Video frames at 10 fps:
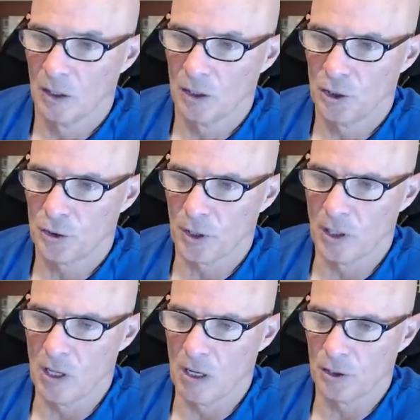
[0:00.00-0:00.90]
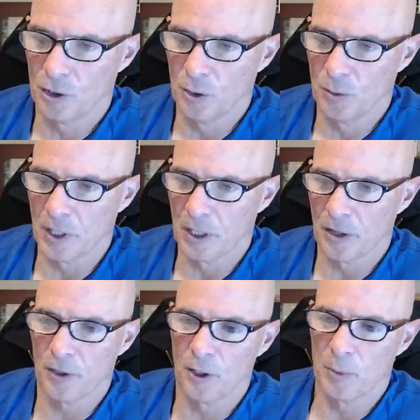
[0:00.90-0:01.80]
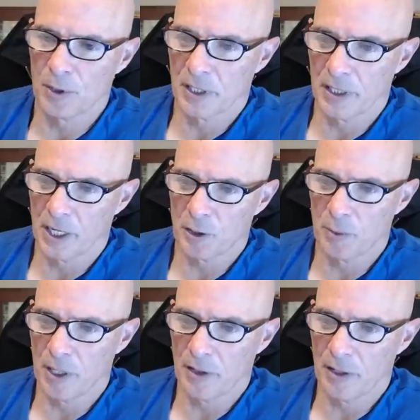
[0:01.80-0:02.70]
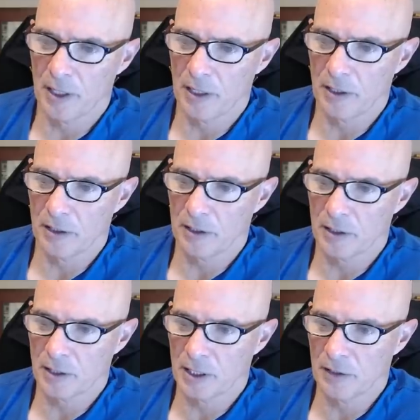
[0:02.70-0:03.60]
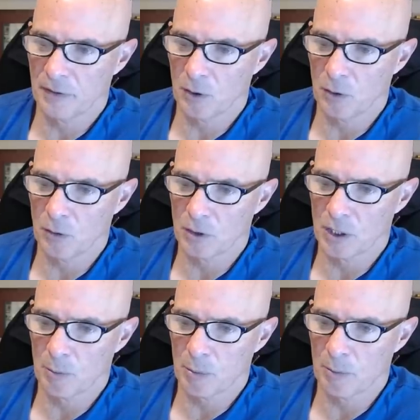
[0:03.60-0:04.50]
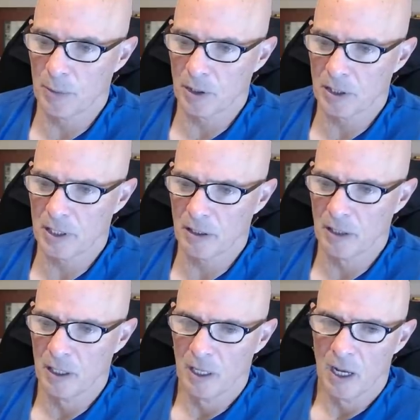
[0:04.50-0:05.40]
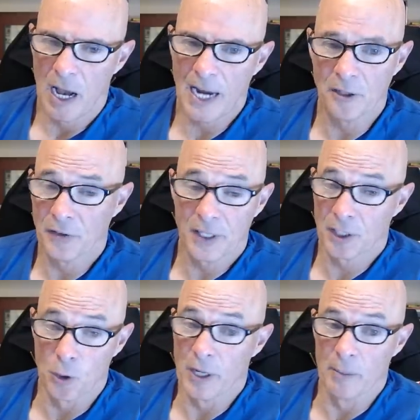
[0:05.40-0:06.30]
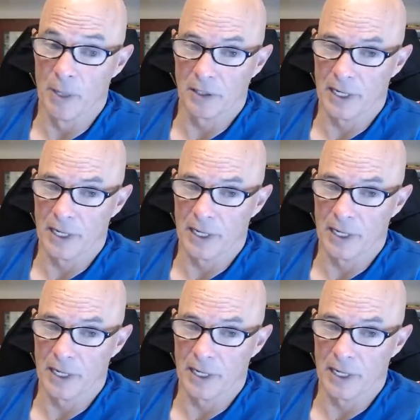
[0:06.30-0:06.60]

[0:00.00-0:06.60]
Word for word: Could you try long tubes on a 30% nitromethane to see if it holds up or melts down? I don't think it's going to melt